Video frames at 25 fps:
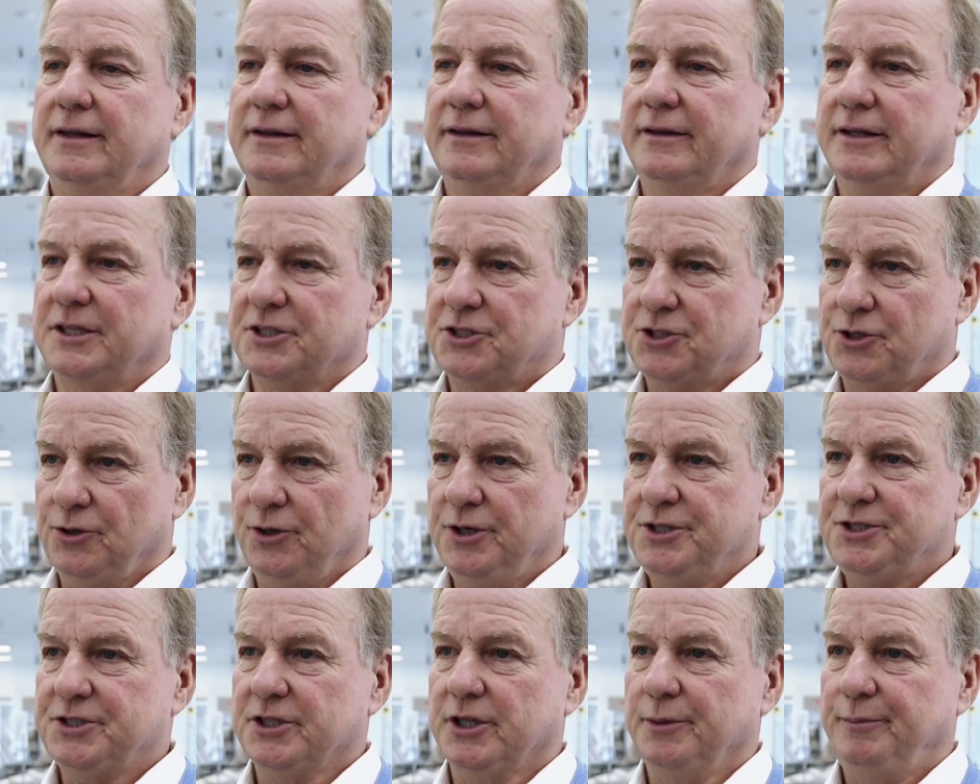The
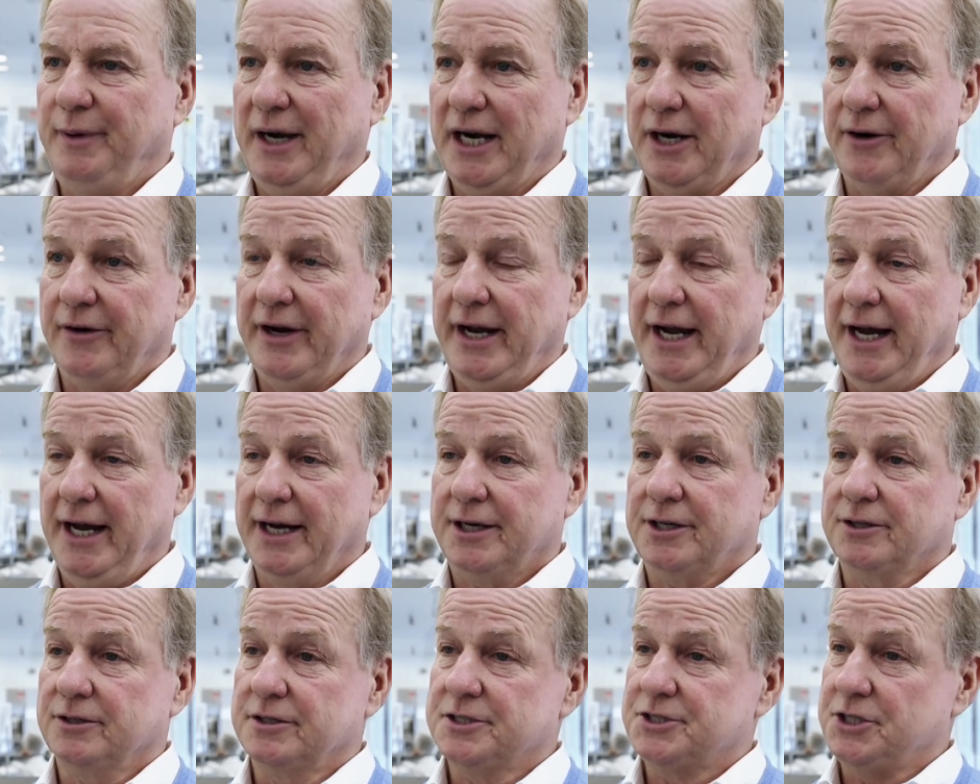choice of the
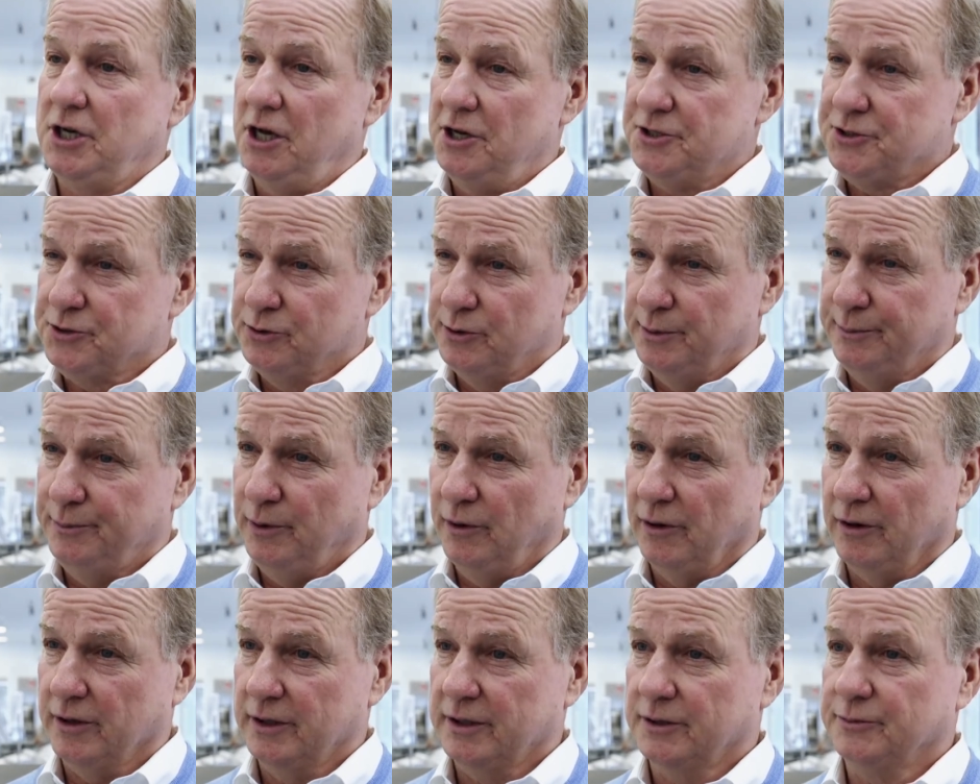bioreactor is also
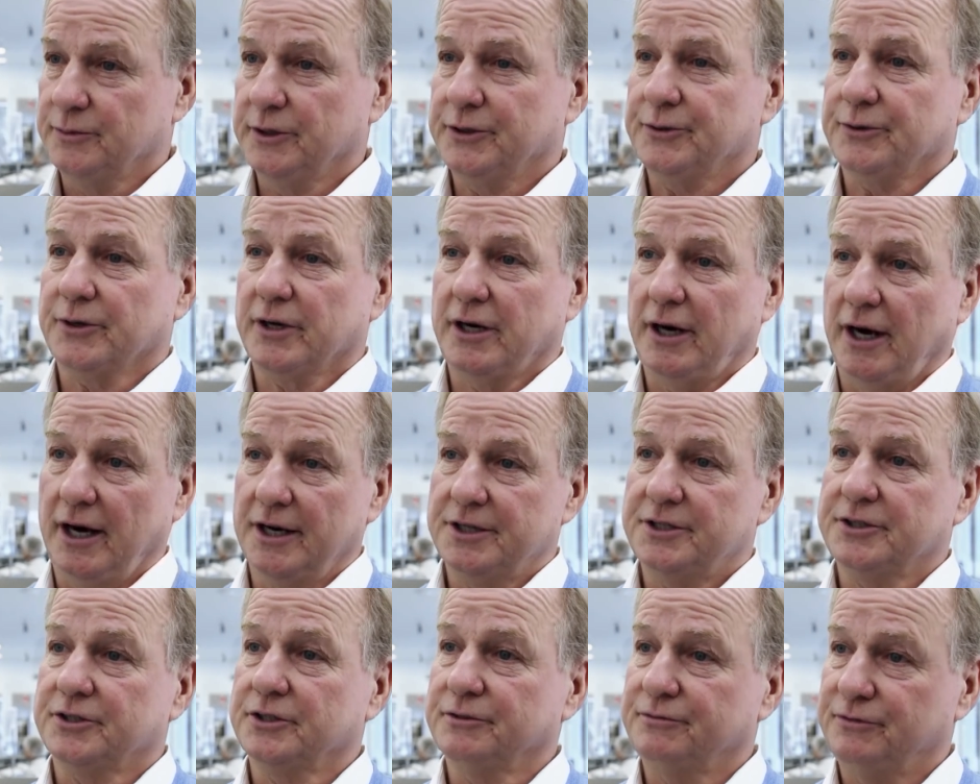important with
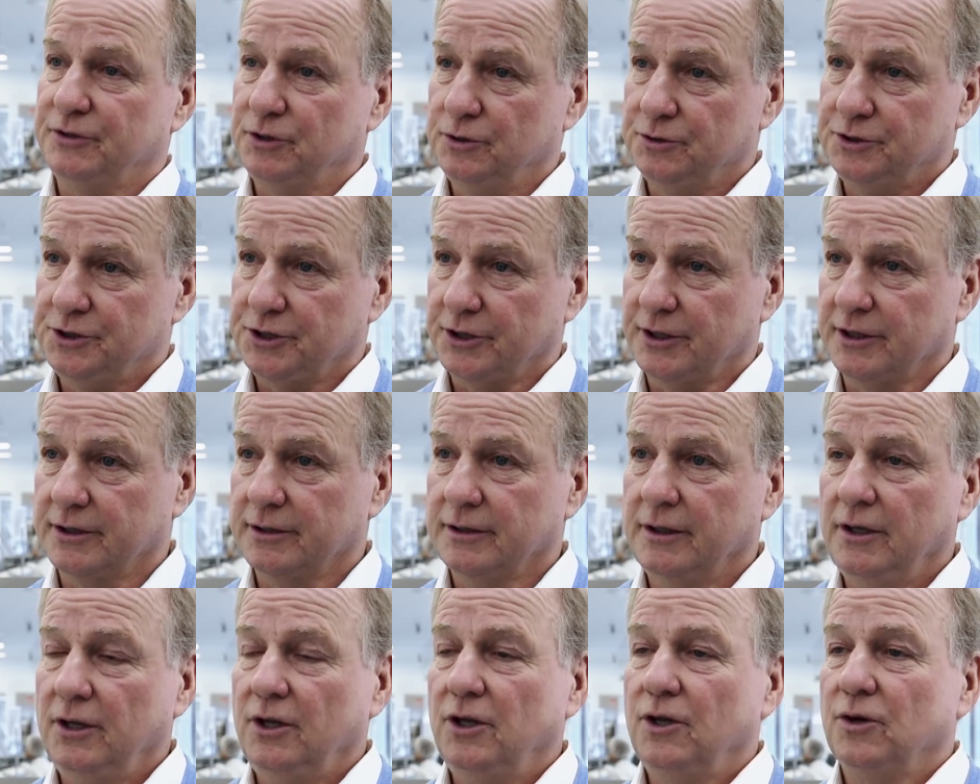regard to the future.
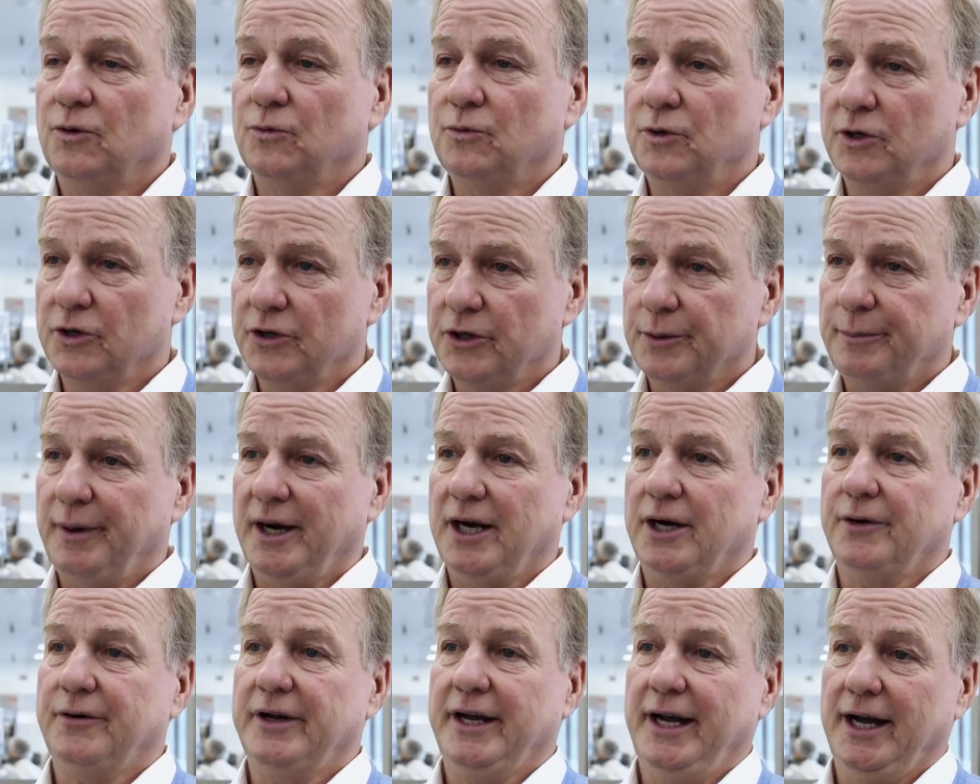Will the
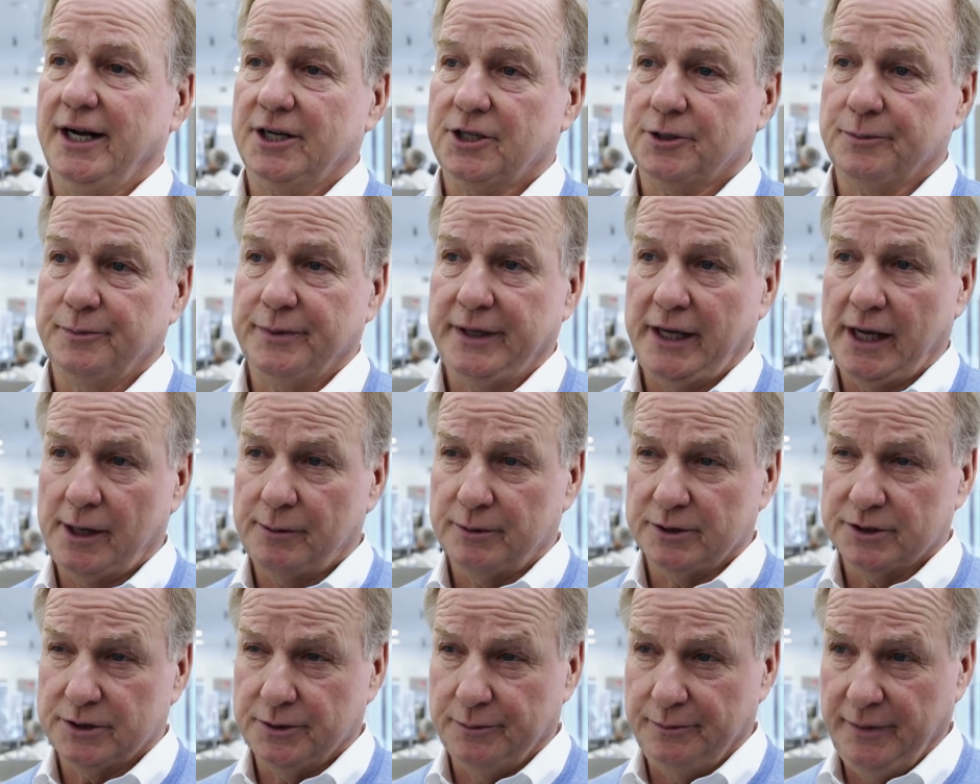bioreactor be
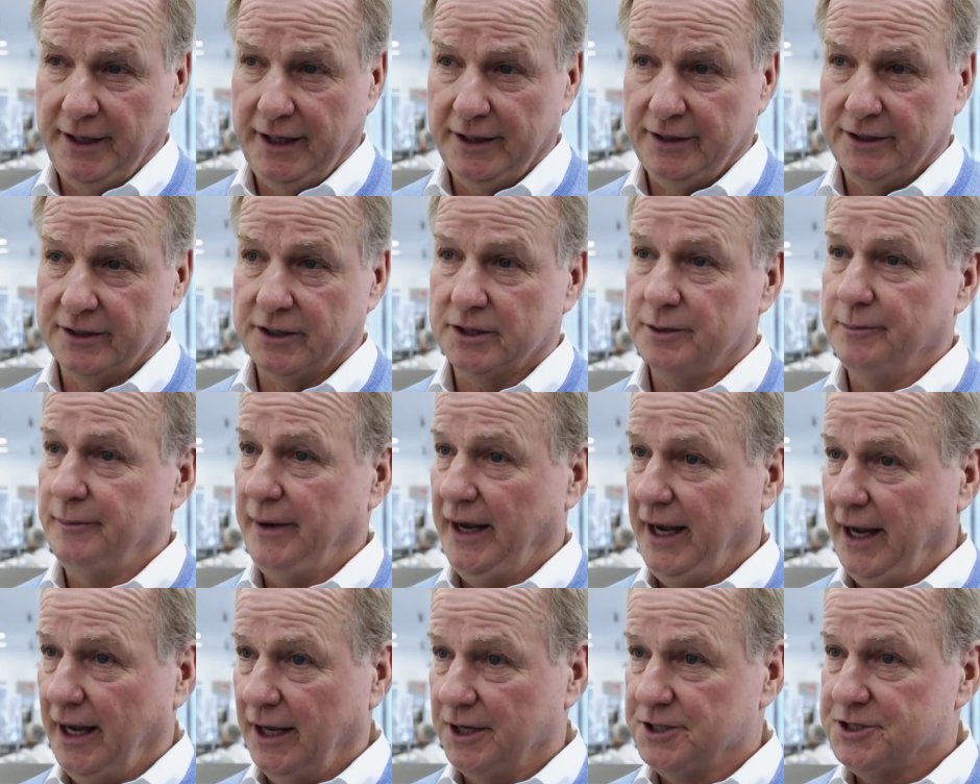able to meet the
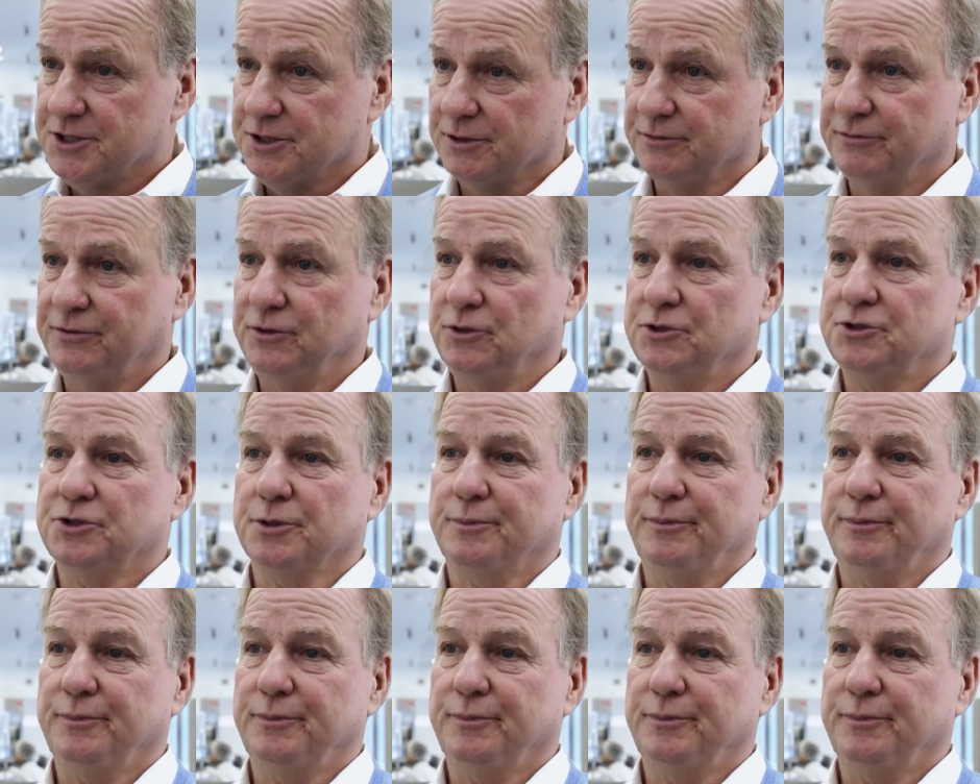demands of future